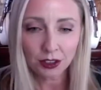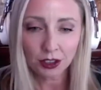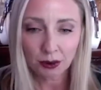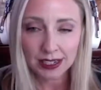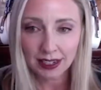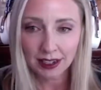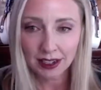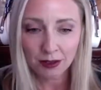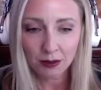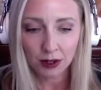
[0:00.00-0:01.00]
to Point
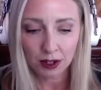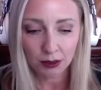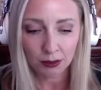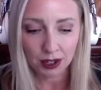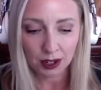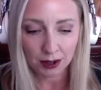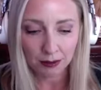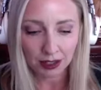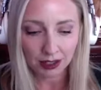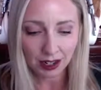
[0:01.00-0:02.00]
Taken with
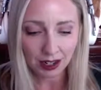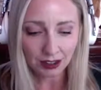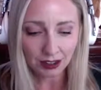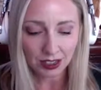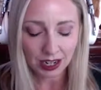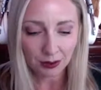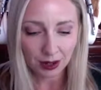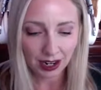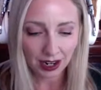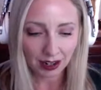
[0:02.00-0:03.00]
Rina Bindi. Today
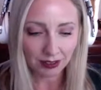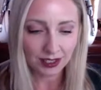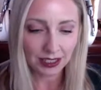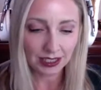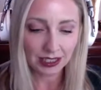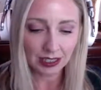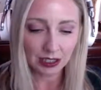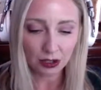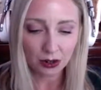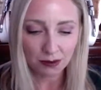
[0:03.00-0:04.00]
we have
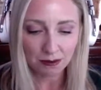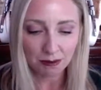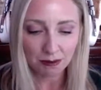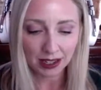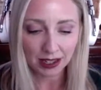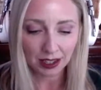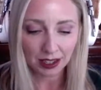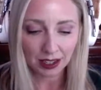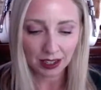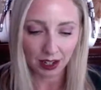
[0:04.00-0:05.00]
Denise
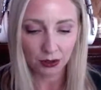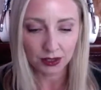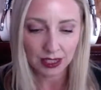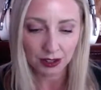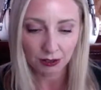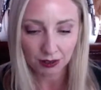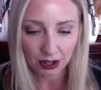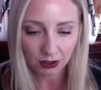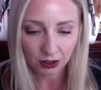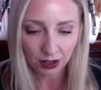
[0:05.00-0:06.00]
O'Malley, who is
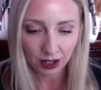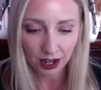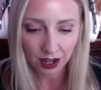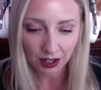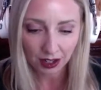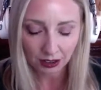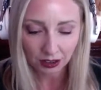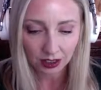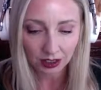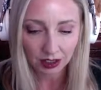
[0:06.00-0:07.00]
the founder
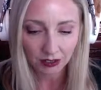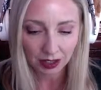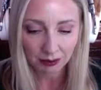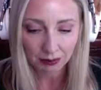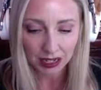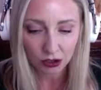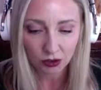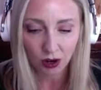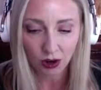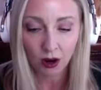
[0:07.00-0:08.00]
and Healthy Living
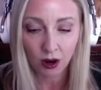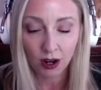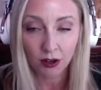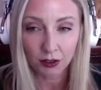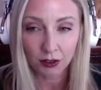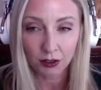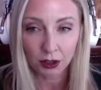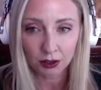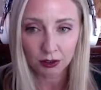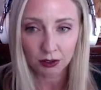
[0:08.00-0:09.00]
Maestro of
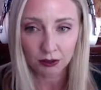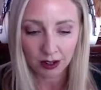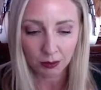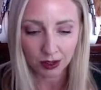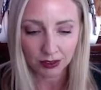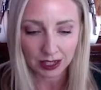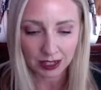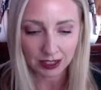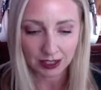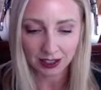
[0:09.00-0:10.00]
You Define
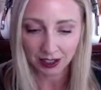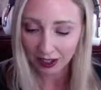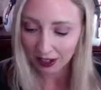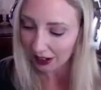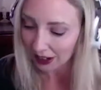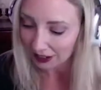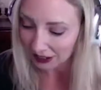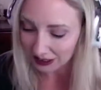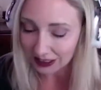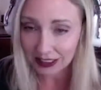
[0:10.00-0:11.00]
Wellness.
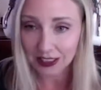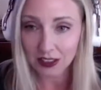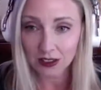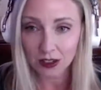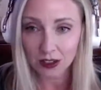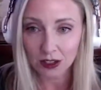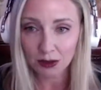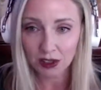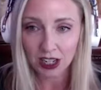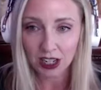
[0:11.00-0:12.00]
Denise, it is
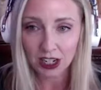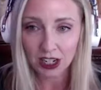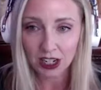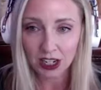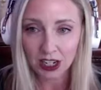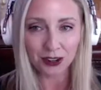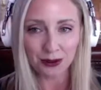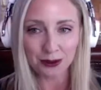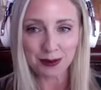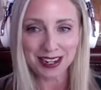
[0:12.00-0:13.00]
such a pleasure to
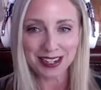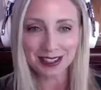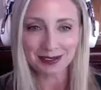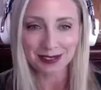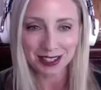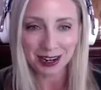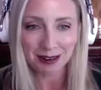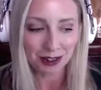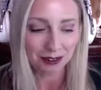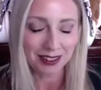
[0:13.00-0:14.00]
have you spending
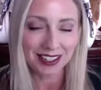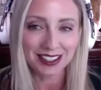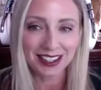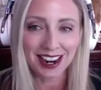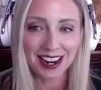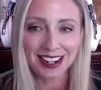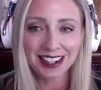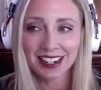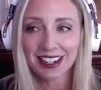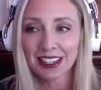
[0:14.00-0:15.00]
some time with me
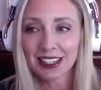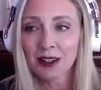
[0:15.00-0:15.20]
today.